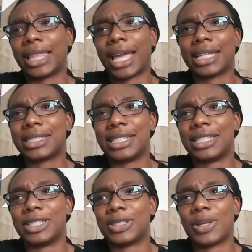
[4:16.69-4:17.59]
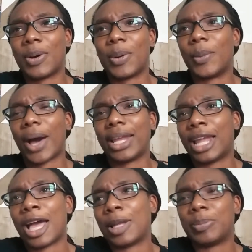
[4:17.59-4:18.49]
last season, so
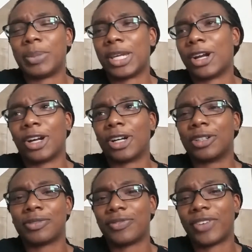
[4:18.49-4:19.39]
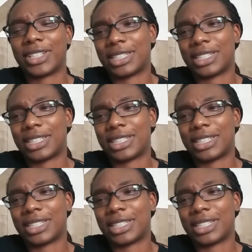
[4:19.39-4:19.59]
why not be her